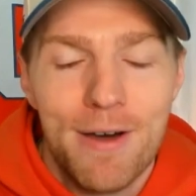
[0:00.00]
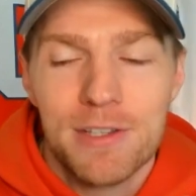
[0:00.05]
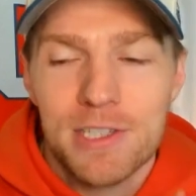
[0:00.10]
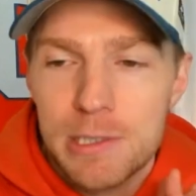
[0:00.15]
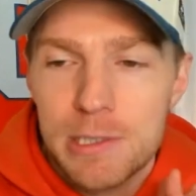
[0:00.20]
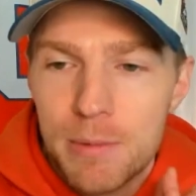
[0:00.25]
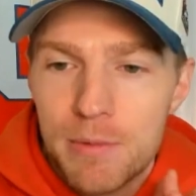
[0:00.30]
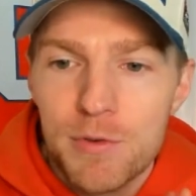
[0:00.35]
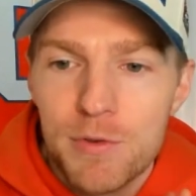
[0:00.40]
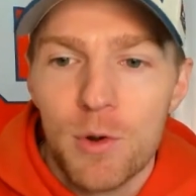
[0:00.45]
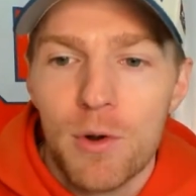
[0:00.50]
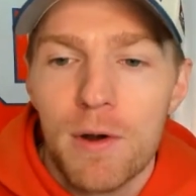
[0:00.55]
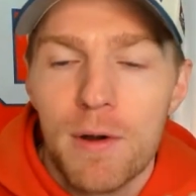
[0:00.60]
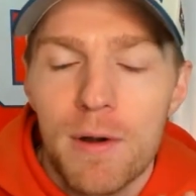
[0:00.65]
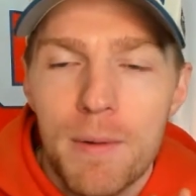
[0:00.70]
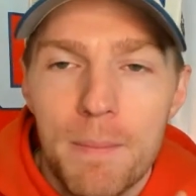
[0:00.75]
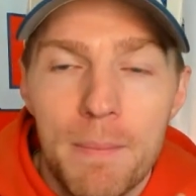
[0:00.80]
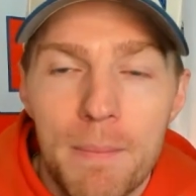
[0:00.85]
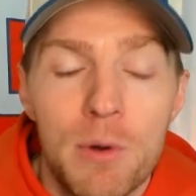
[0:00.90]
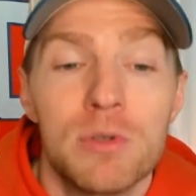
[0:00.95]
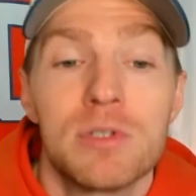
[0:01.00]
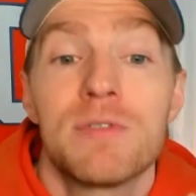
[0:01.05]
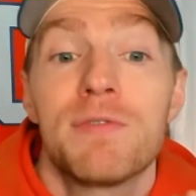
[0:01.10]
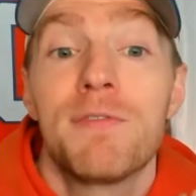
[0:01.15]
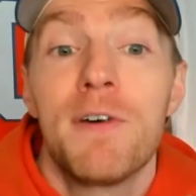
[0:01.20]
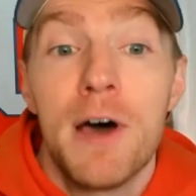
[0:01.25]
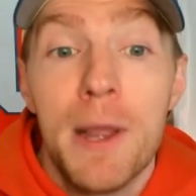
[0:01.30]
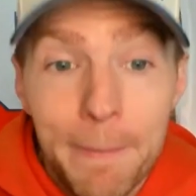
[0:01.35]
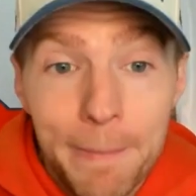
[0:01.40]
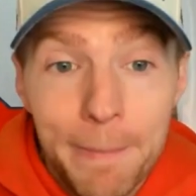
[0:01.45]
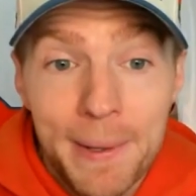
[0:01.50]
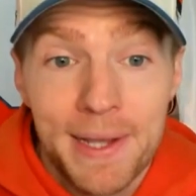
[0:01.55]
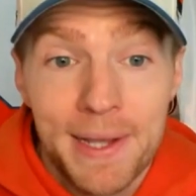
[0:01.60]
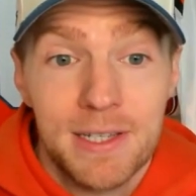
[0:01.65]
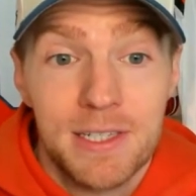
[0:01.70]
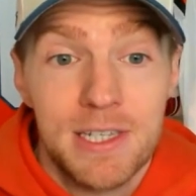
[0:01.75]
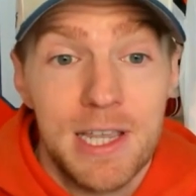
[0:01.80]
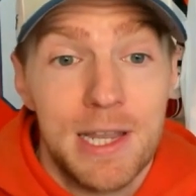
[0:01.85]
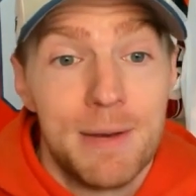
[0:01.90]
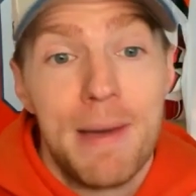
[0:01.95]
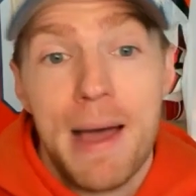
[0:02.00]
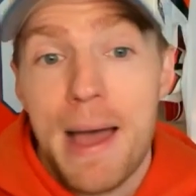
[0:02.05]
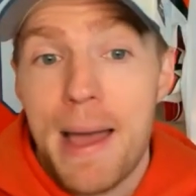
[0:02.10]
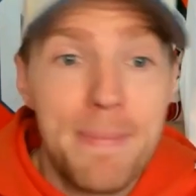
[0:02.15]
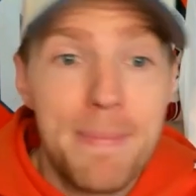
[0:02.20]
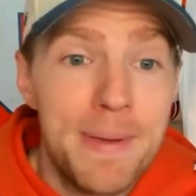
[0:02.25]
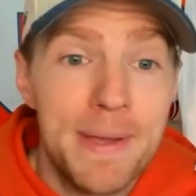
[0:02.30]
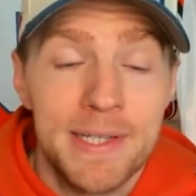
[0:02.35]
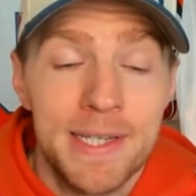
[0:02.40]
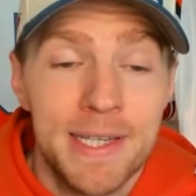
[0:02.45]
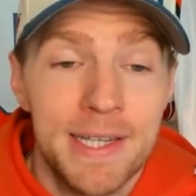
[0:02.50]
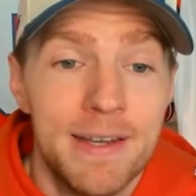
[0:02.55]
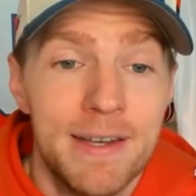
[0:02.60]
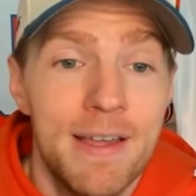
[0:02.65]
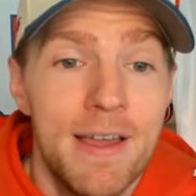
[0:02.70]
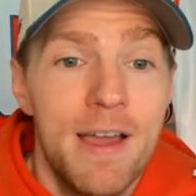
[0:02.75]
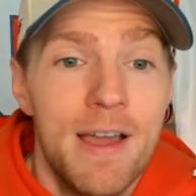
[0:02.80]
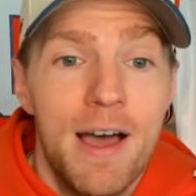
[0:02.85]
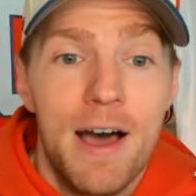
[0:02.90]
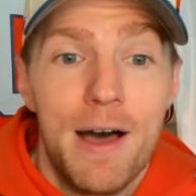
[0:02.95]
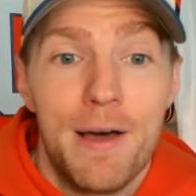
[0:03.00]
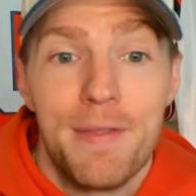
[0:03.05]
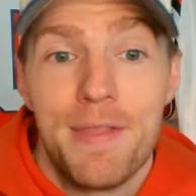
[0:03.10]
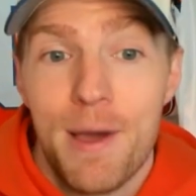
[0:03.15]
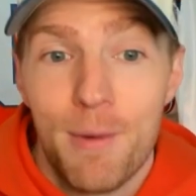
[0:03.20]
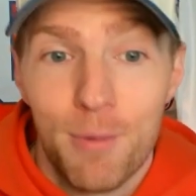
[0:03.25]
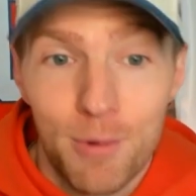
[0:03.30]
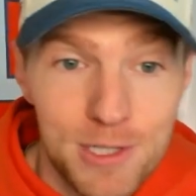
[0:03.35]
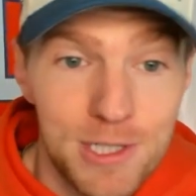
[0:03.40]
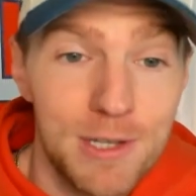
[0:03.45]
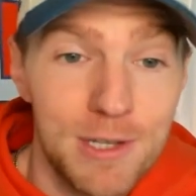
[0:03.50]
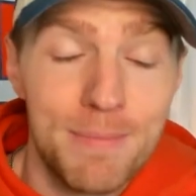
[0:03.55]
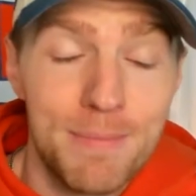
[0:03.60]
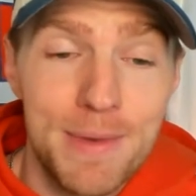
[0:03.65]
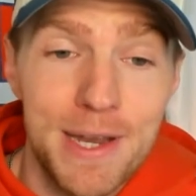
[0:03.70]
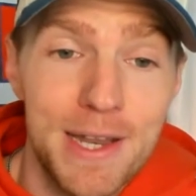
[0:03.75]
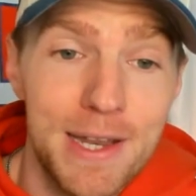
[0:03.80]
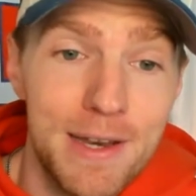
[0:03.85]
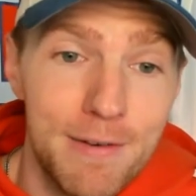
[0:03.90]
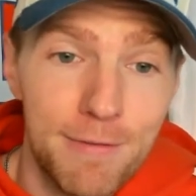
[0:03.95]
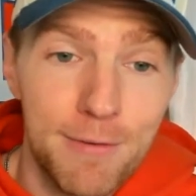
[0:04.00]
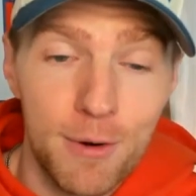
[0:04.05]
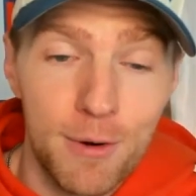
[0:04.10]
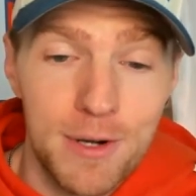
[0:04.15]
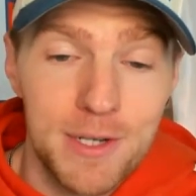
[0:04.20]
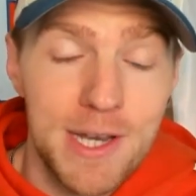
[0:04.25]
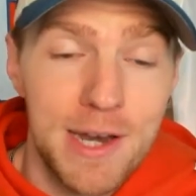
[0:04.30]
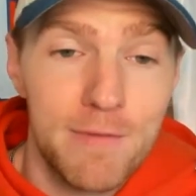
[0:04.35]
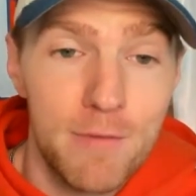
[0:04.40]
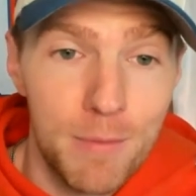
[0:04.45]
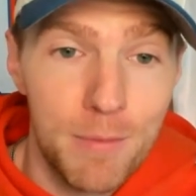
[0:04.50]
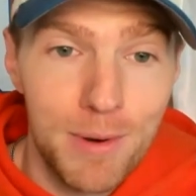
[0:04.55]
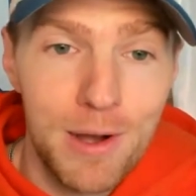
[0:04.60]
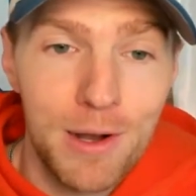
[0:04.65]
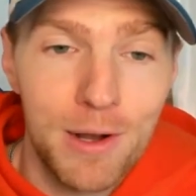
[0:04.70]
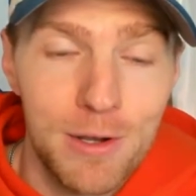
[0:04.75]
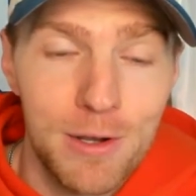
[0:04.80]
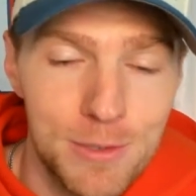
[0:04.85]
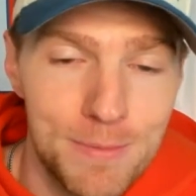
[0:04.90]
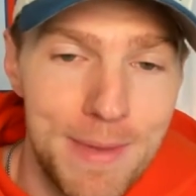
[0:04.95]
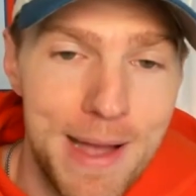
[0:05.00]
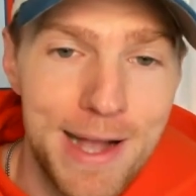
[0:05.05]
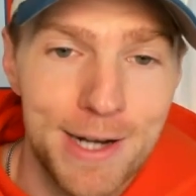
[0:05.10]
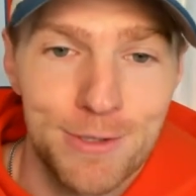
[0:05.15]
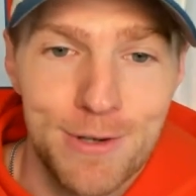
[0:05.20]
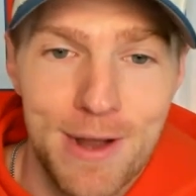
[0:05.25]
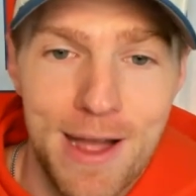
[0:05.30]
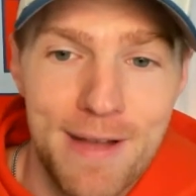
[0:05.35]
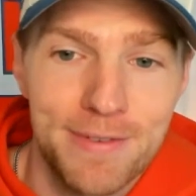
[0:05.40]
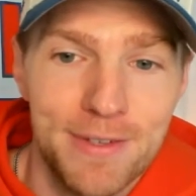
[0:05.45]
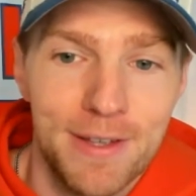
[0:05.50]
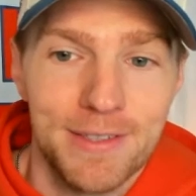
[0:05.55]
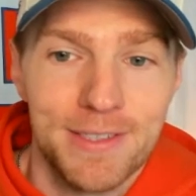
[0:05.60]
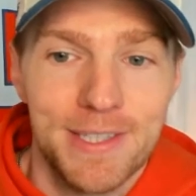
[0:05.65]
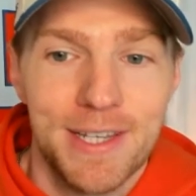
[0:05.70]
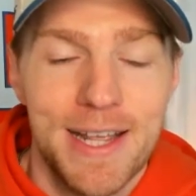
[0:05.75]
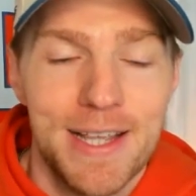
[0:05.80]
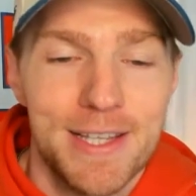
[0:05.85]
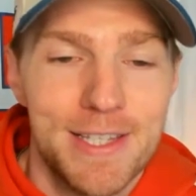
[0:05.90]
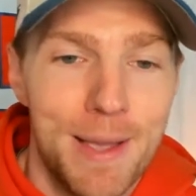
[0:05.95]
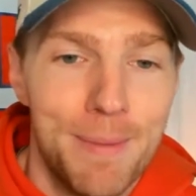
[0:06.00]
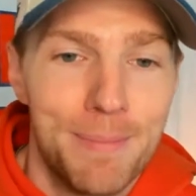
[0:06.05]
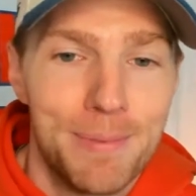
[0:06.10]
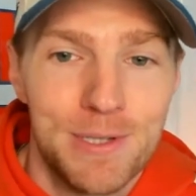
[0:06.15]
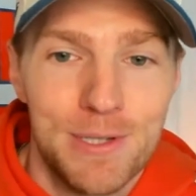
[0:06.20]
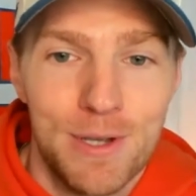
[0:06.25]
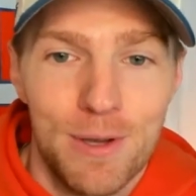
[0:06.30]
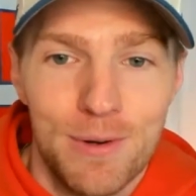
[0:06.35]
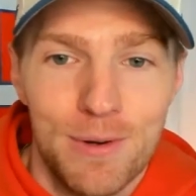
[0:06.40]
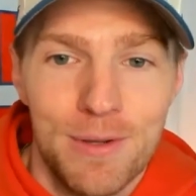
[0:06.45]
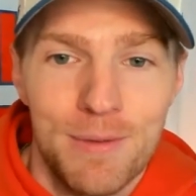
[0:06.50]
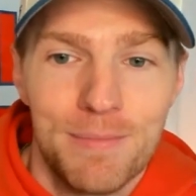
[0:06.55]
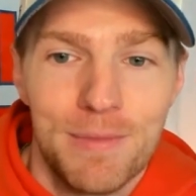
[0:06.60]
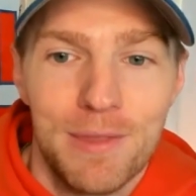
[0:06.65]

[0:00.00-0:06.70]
Some of your most fun picks, in my opinion, that were submitted for a Denver Broncos mock draft on today's episode.